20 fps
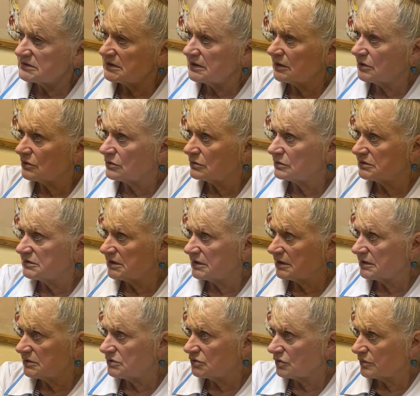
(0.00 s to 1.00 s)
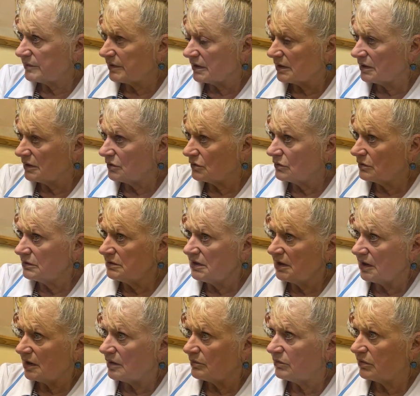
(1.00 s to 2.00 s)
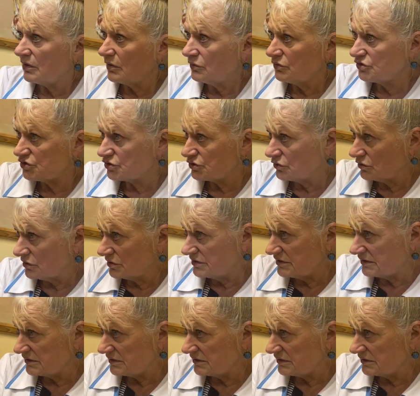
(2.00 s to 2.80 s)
they code anatomical order about short